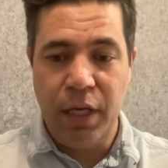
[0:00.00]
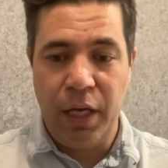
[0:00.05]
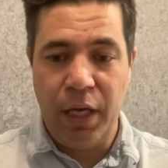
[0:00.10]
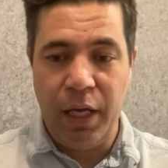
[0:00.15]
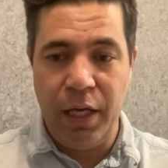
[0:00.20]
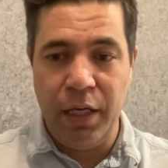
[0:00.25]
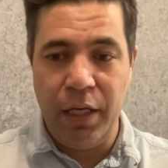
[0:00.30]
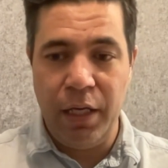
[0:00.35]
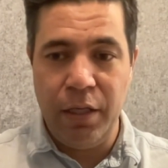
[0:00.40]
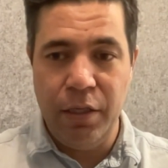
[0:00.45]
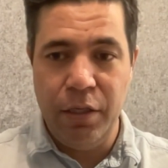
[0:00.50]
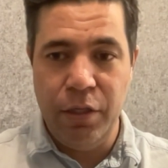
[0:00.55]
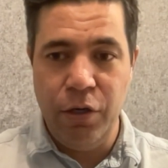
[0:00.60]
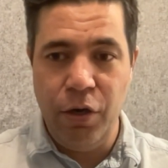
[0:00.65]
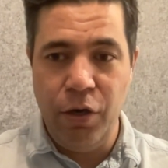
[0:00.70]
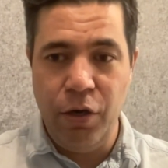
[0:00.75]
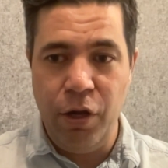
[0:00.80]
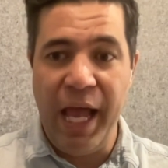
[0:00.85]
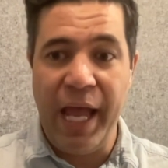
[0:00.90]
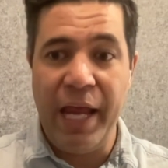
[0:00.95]

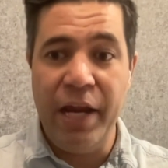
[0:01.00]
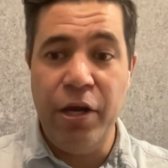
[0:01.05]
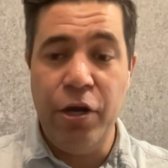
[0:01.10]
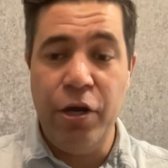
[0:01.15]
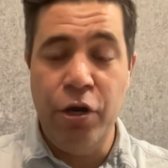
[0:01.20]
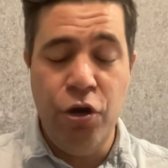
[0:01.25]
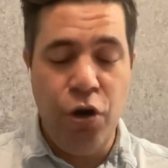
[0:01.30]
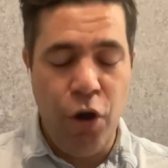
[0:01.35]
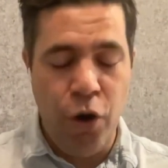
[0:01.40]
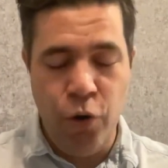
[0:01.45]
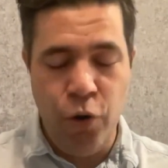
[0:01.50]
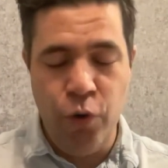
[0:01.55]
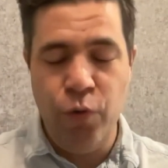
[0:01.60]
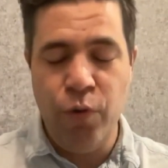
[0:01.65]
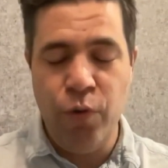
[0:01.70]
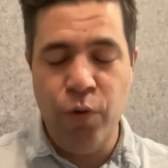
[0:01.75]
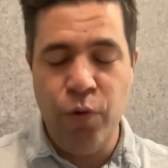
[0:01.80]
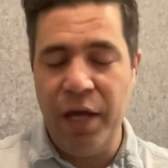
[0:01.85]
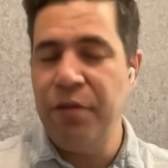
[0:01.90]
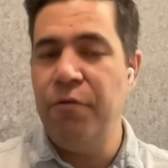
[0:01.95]
no lie,
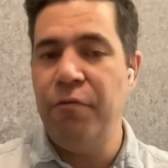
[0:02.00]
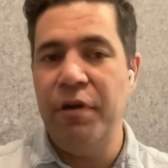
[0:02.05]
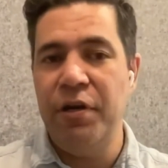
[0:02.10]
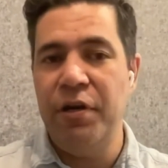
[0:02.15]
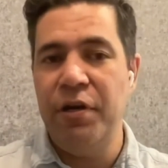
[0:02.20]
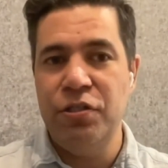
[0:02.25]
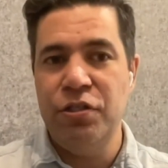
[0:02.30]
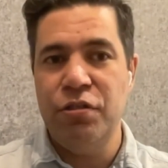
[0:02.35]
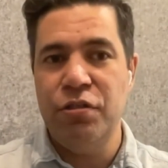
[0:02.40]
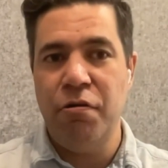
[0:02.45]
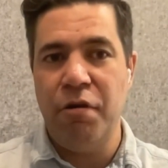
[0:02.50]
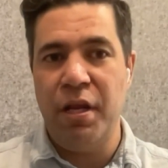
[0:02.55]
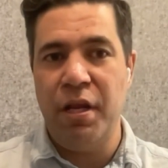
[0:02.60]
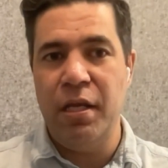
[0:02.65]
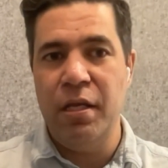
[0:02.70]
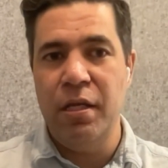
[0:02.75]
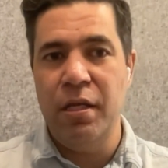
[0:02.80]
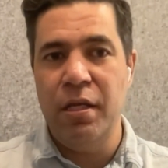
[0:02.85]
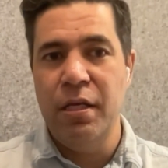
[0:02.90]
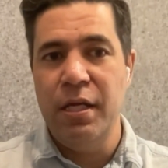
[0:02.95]
no other
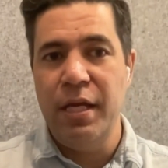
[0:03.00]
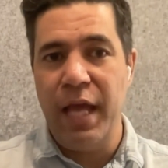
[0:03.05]
industry